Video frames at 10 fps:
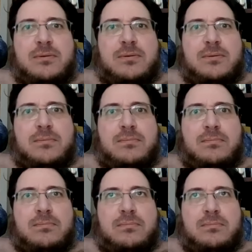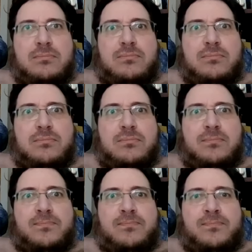
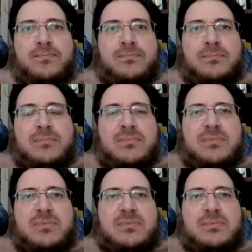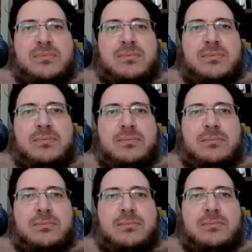
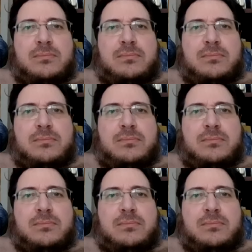[no speech]